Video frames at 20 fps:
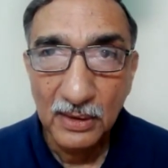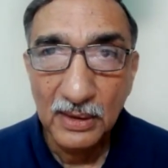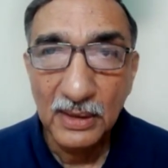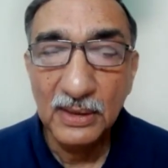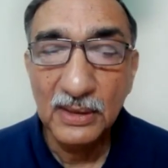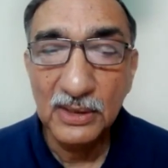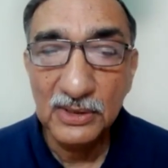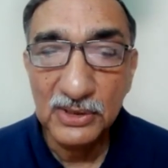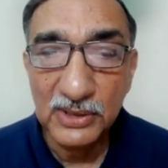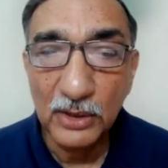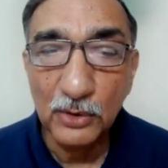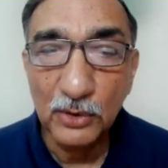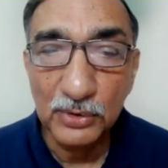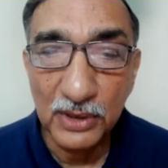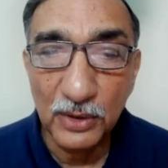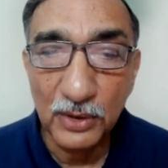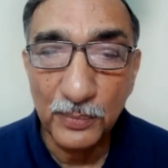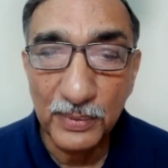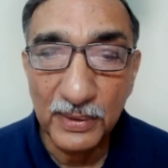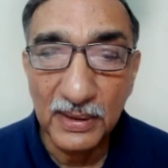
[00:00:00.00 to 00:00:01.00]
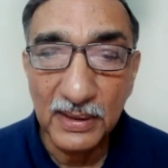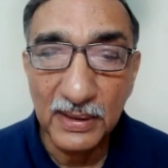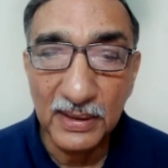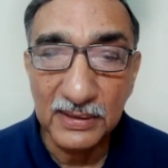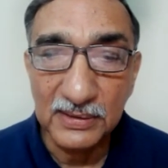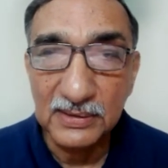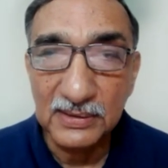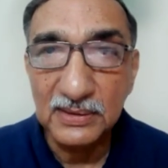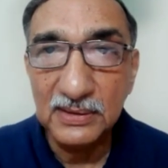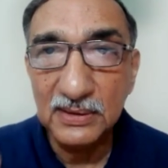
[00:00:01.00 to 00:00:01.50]
in the psychotherapy
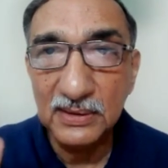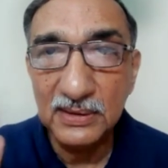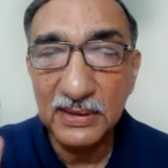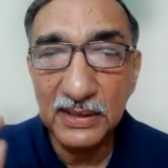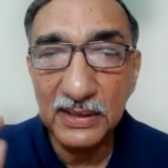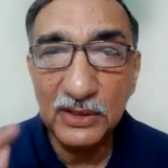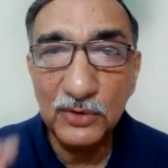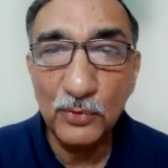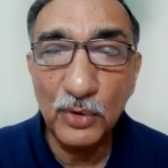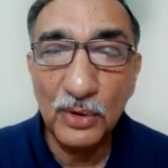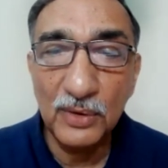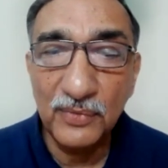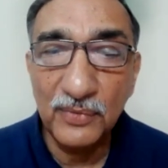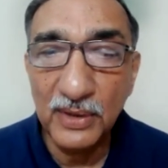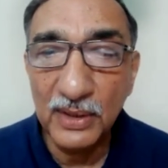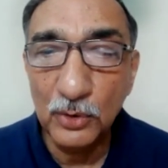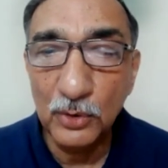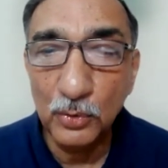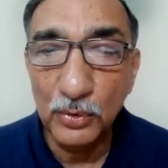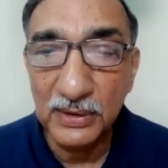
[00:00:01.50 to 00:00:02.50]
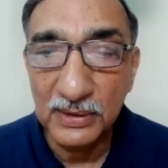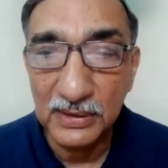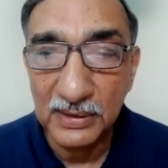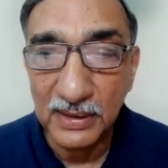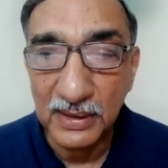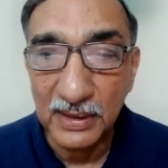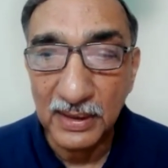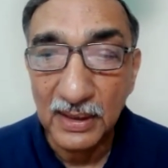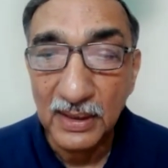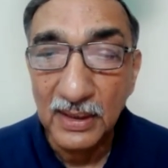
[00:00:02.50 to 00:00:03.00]
class. That's what we are doing
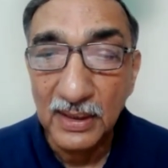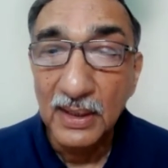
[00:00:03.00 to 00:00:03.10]
there.